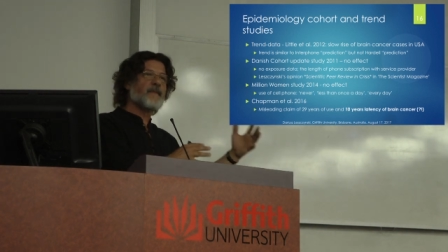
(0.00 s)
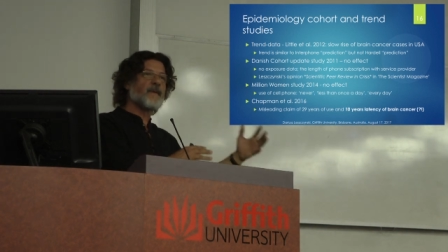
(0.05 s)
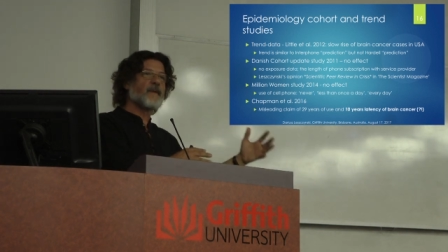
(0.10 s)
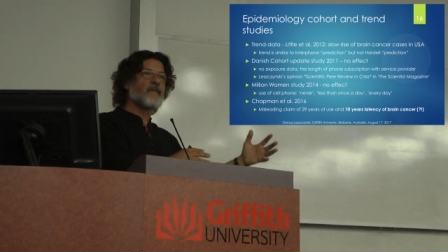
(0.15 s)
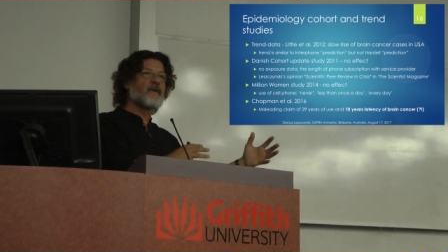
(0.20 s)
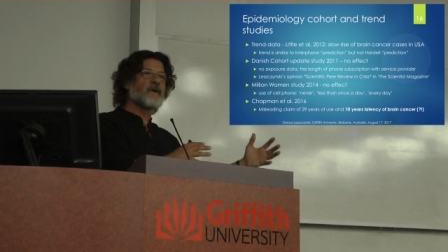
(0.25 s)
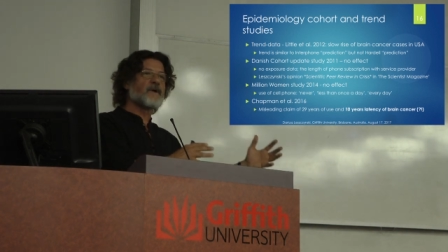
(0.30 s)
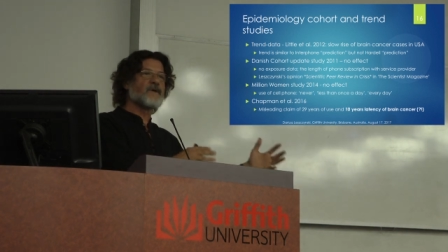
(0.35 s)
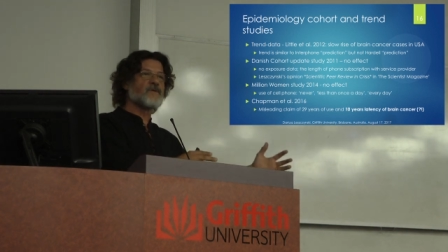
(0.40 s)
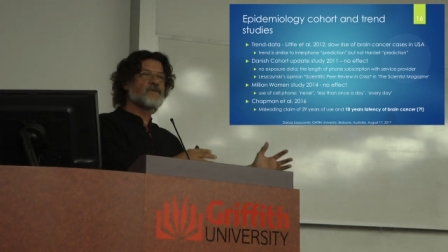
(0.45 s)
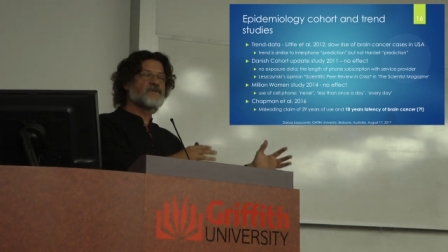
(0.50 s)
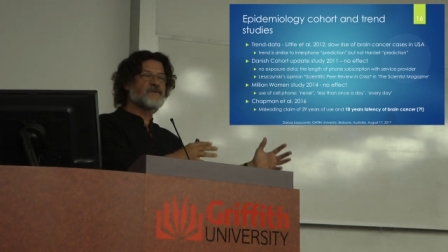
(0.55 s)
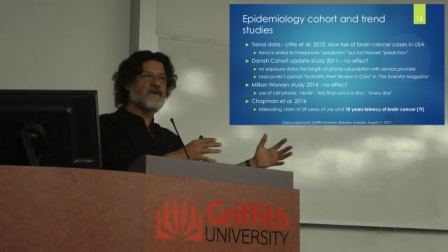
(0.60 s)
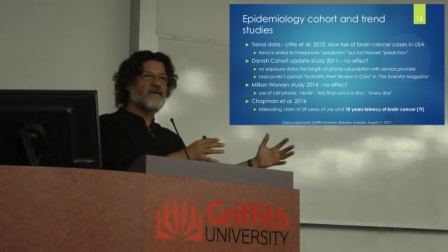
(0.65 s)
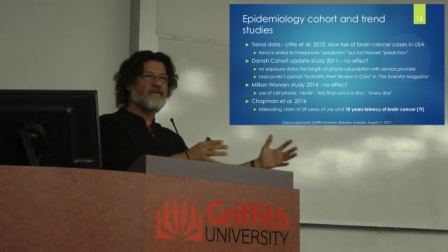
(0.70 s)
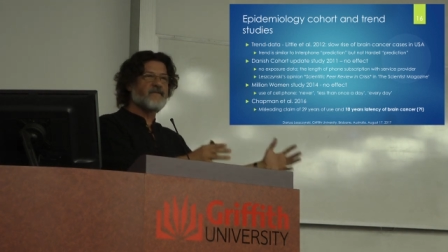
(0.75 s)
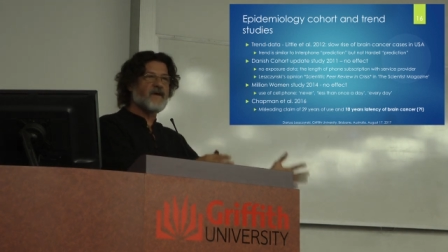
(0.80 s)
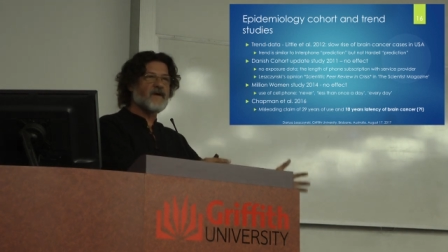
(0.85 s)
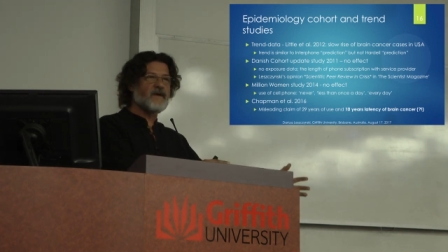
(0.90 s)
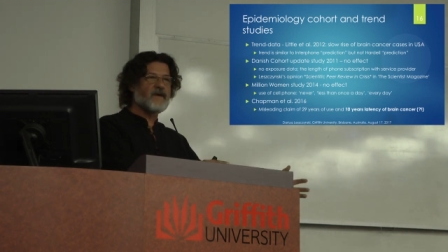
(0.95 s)
people were
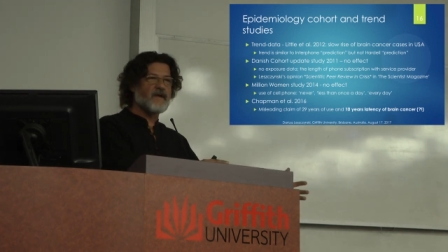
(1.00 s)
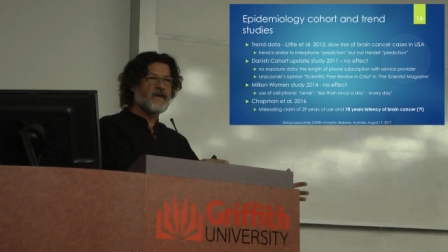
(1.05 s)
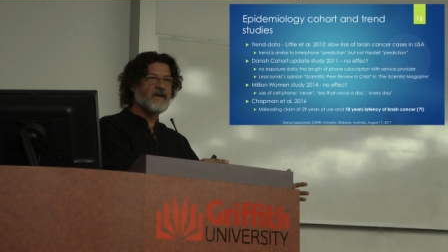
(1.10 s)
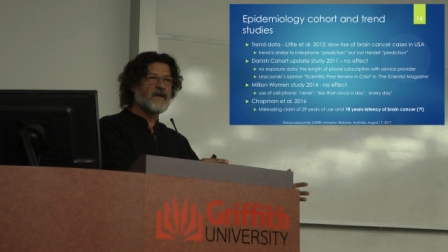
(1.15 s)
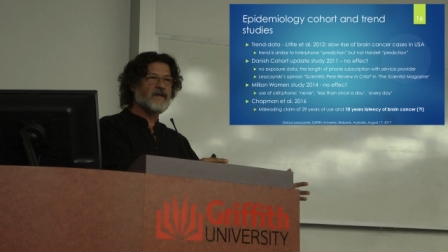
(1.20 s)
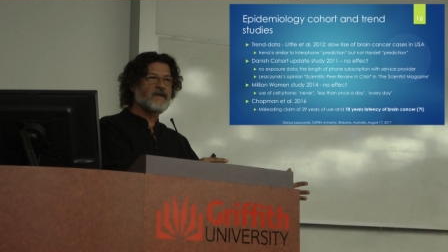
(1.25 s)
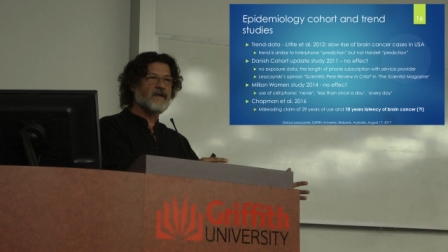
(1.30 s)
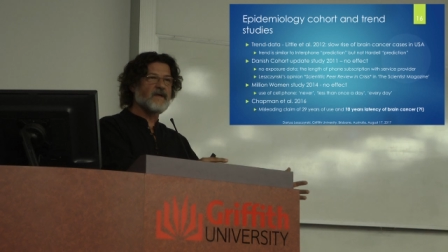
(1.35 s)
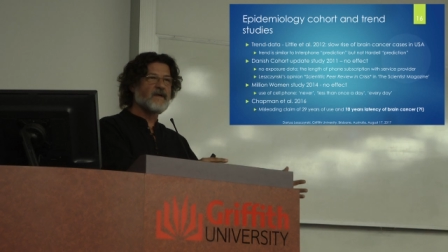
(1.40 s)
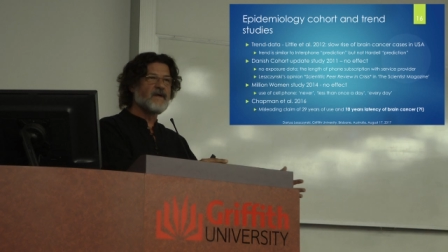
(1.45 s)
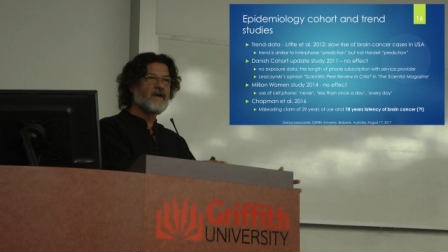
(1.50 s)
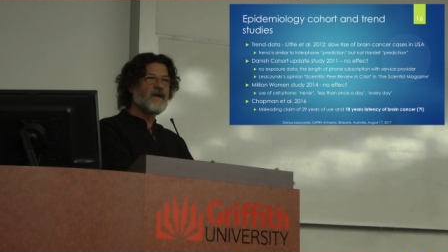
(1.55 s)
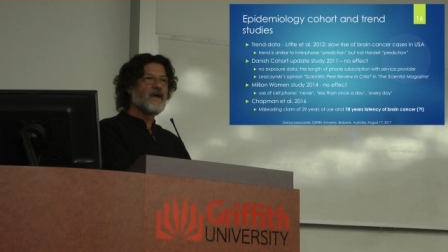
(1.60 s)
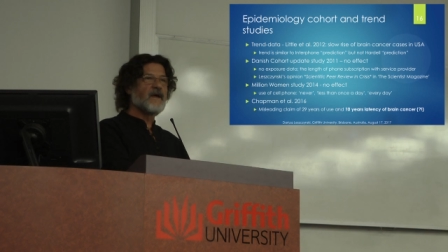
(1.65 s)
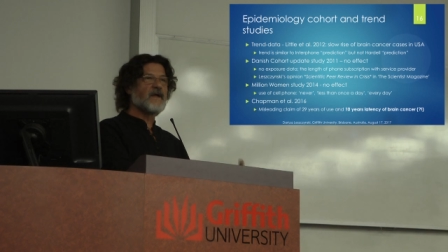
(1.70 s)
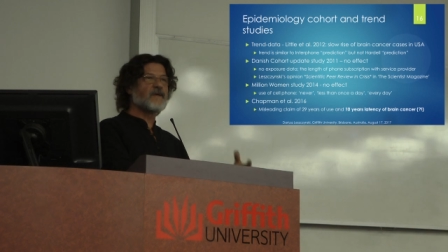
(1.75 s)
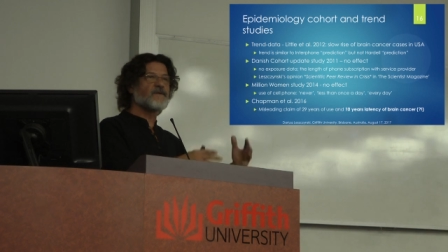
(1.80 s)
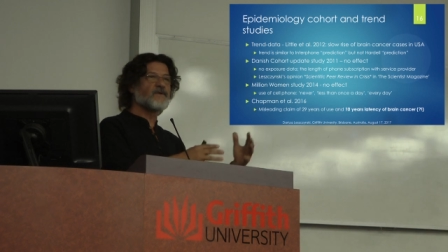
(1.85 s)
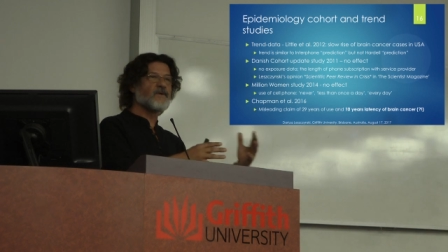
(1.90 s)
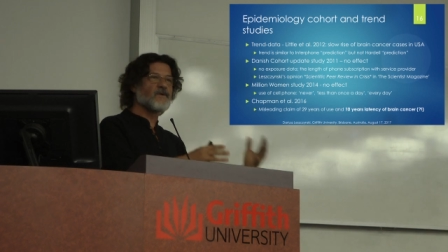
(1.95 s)
using very
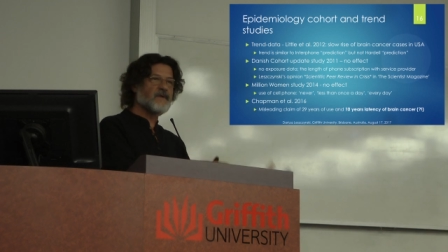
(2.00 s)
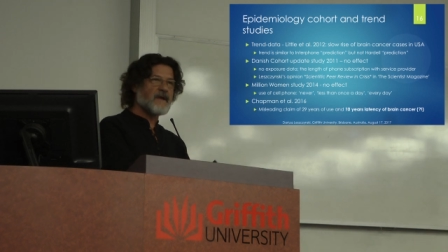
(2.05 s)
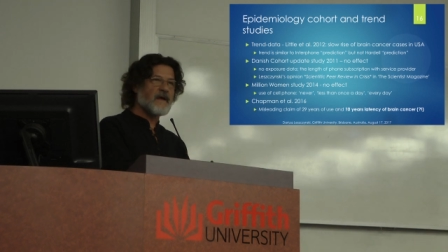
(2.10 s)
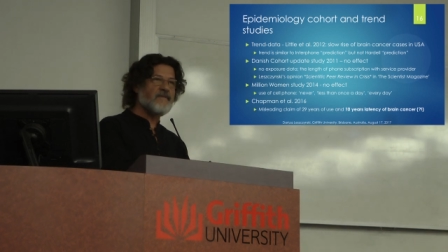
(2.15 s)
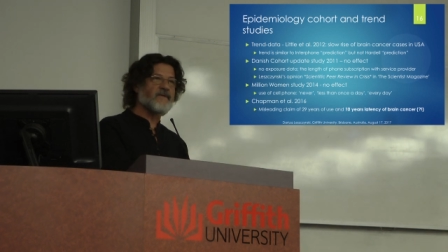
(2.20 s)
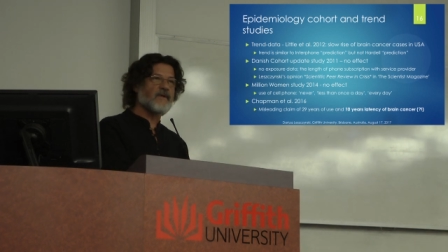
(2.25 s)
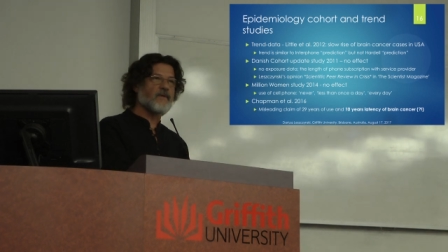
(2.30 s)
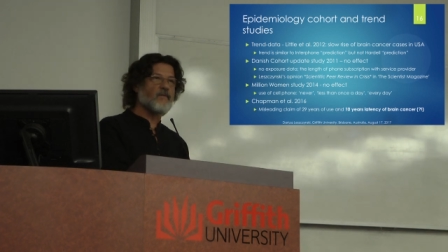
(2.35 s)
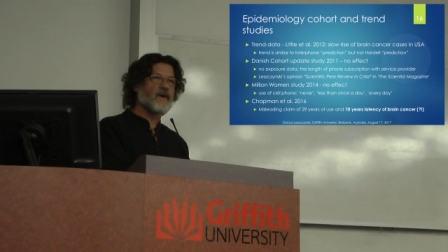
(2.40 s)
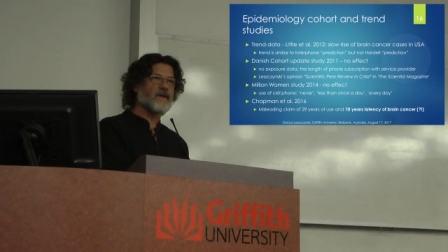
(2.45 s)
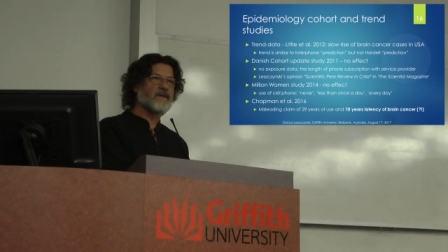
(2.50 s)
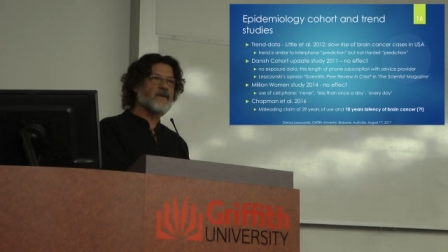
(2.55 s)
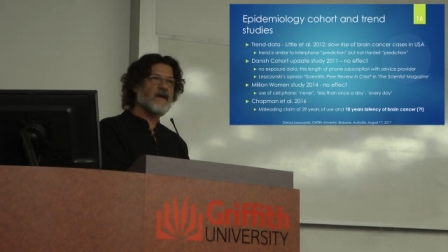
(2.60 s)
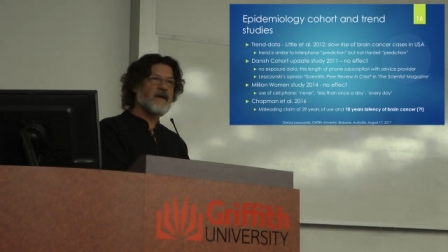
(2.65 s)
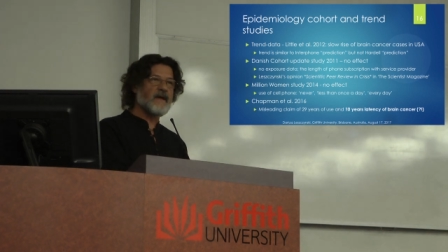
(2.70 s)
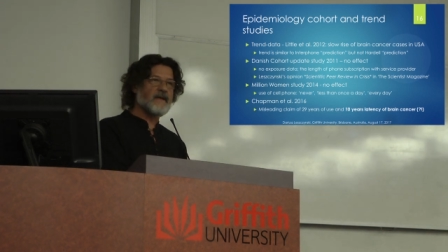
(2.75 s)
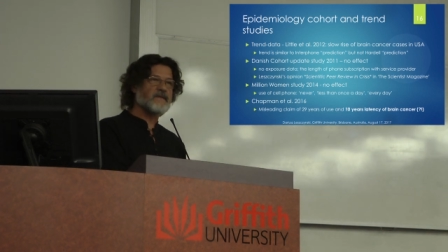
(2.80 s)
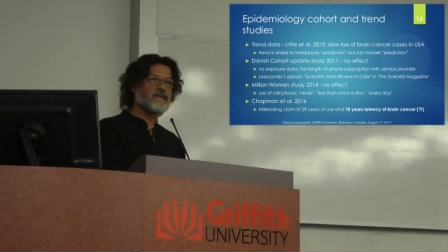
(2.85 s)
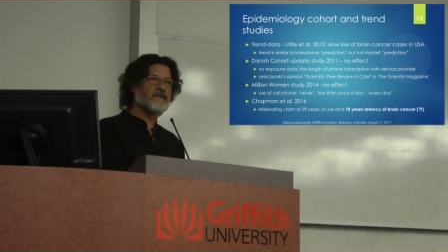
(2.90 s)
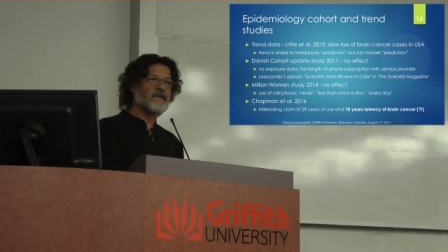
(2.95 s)
little and not
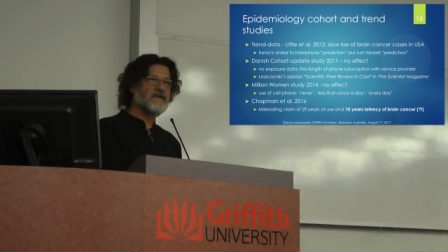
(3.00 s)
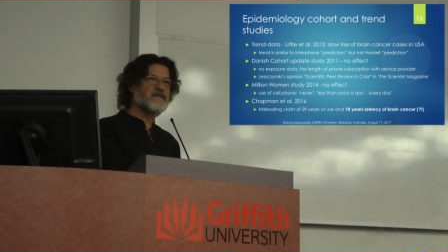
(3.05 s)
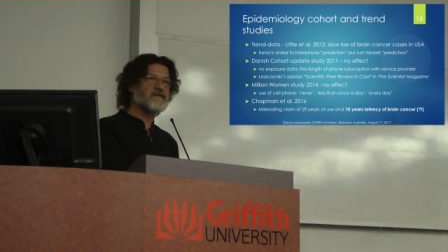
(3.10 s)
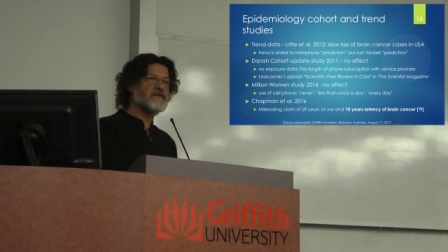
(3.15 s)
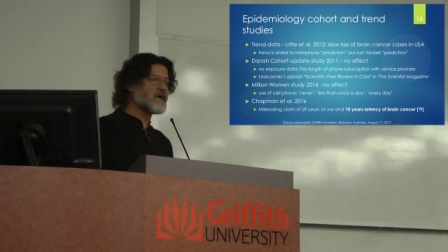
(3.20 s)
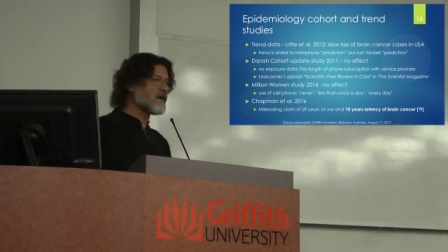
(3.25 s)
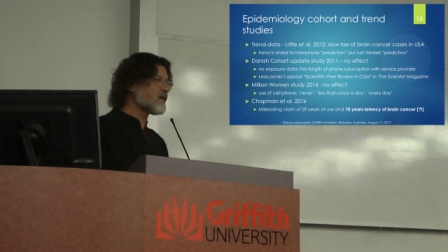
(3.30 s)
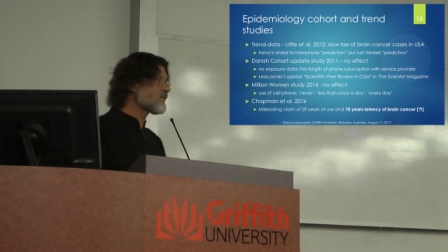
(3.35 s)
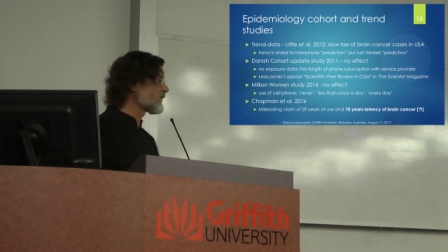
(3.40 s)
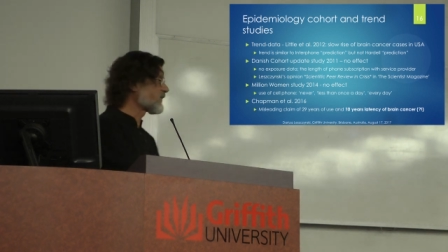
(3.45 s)
everyone had this